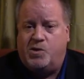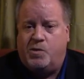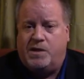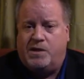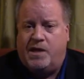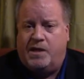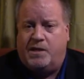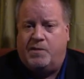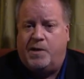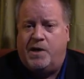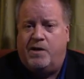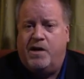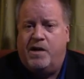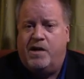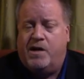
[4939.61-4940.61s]
when we talked
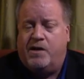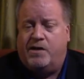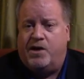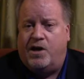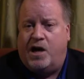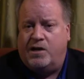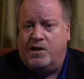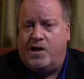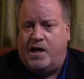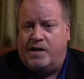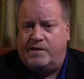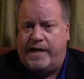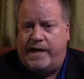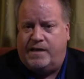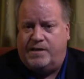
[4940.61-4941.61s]
about the
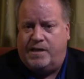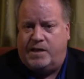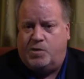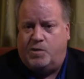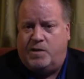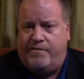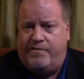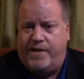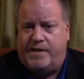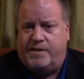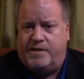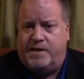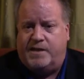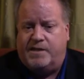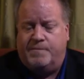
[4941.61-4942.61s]
non-contact sexual
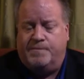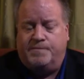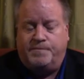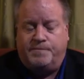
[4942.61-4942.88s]
offenses,